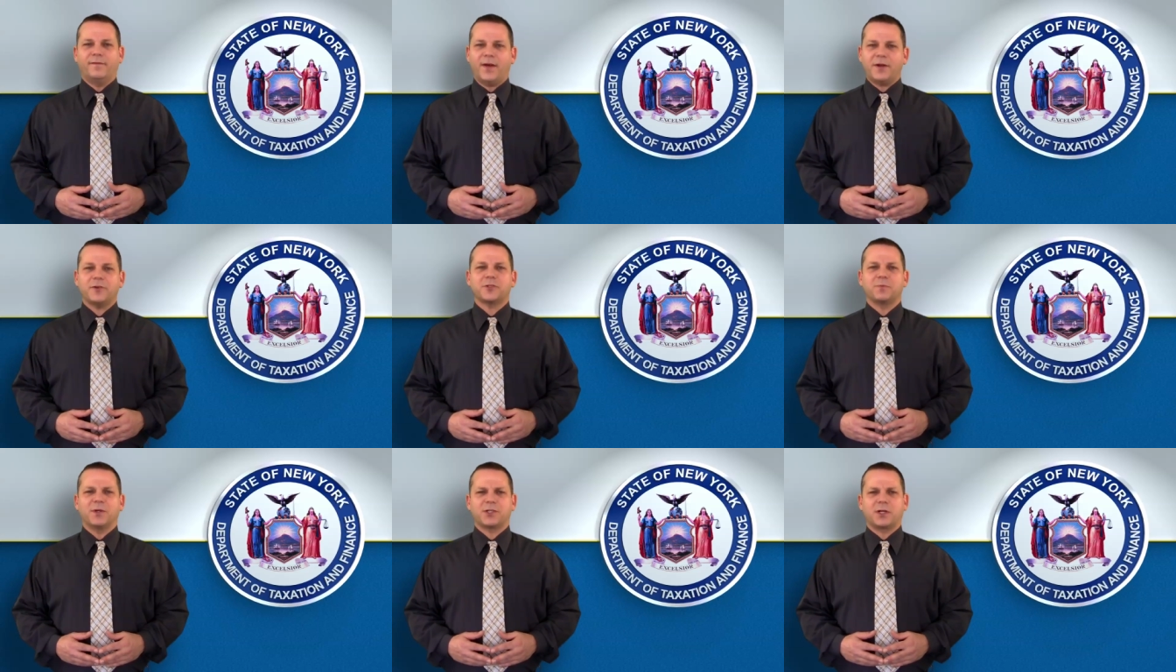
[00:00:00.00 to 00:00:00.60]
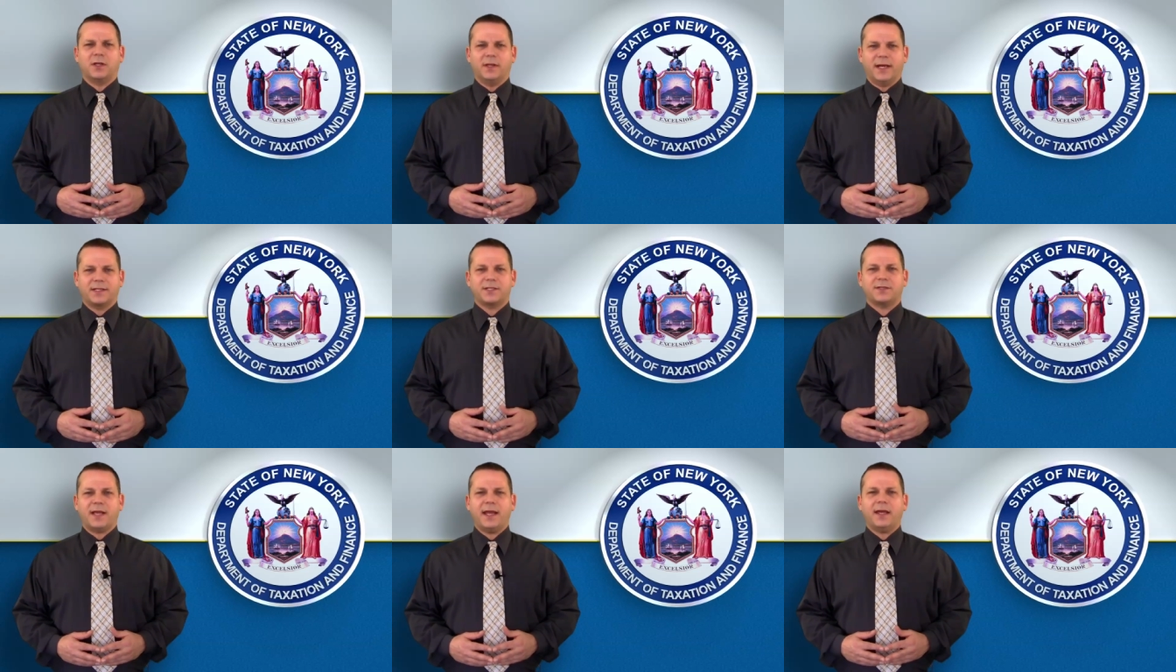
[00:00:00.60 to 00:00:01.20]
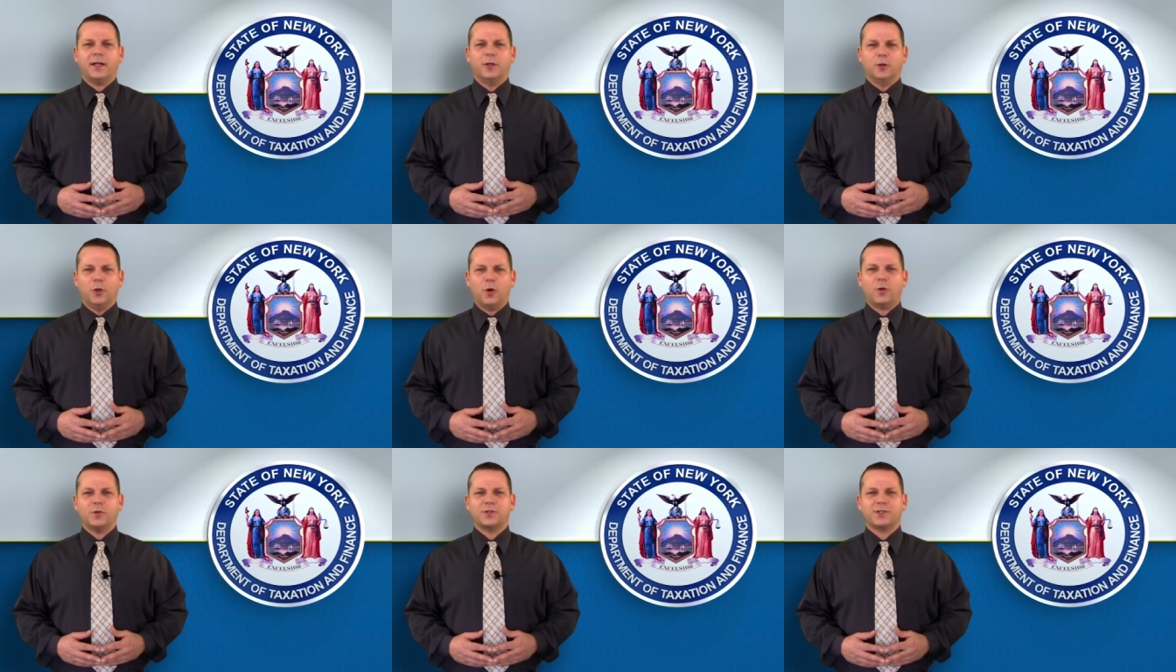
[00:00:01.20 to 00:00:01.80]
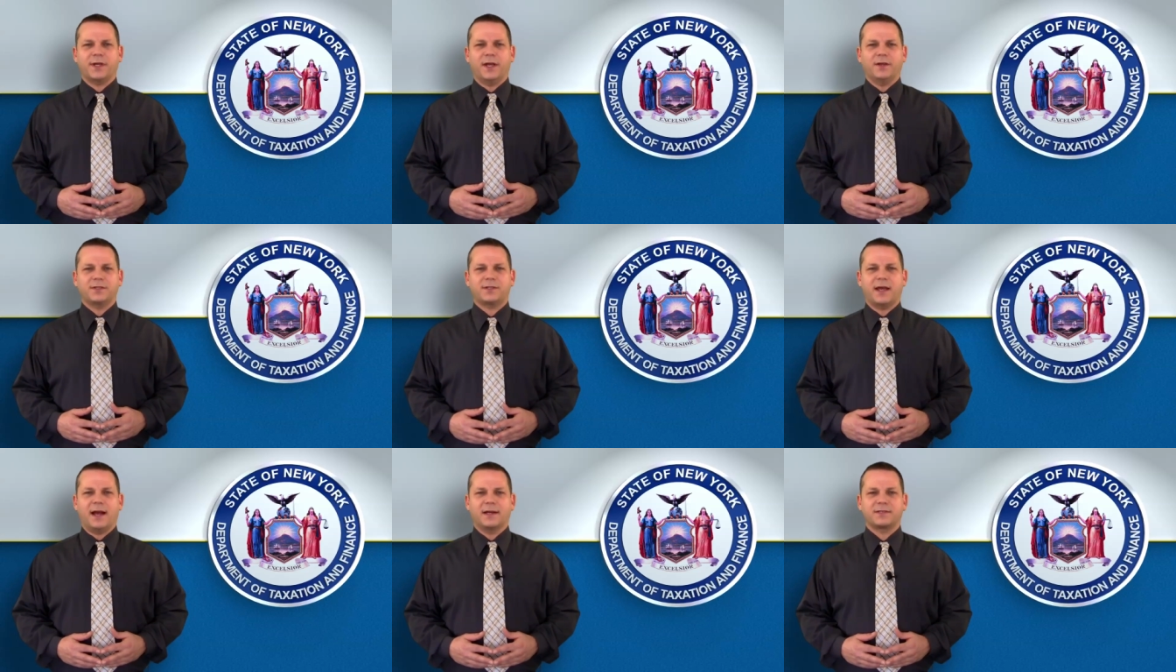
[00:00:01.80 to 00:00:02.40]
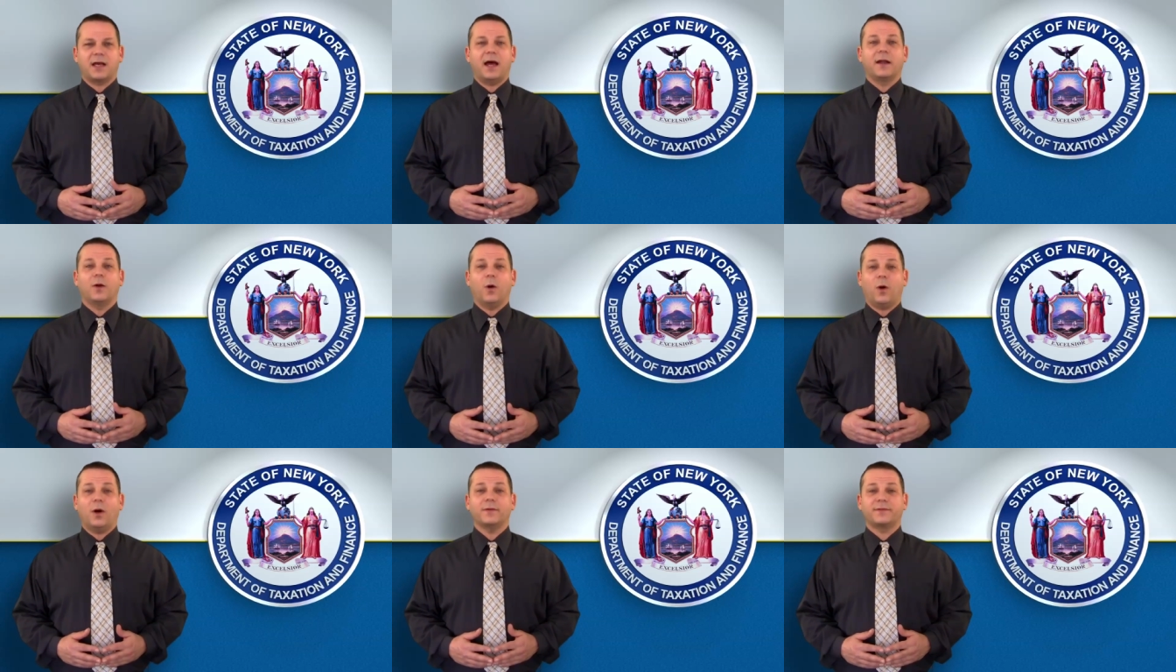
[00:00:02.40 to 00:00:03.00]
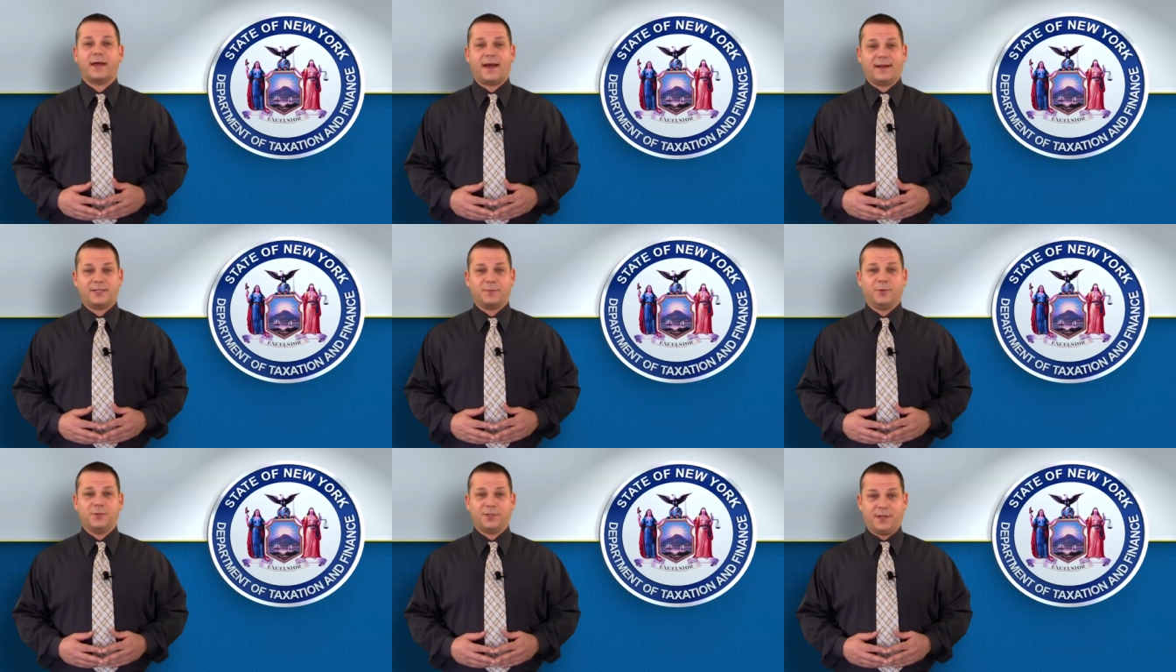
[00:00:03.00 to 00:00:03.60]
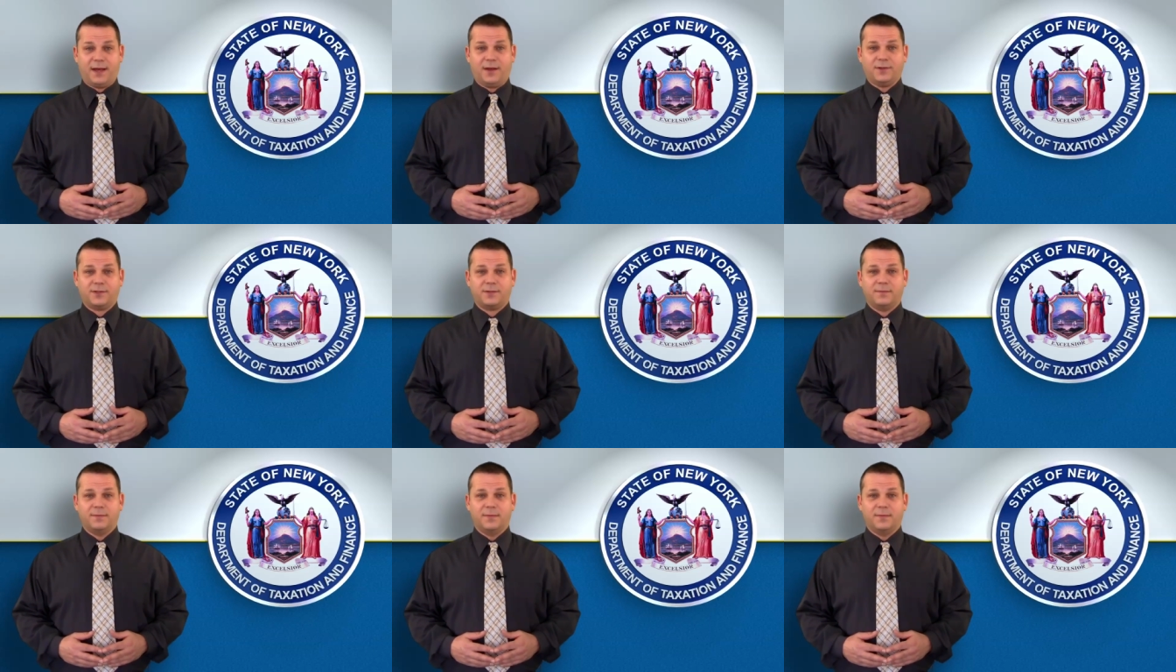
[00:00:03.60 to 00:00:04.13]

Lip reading: vendors must collect state and local sales tax on all taxable sales.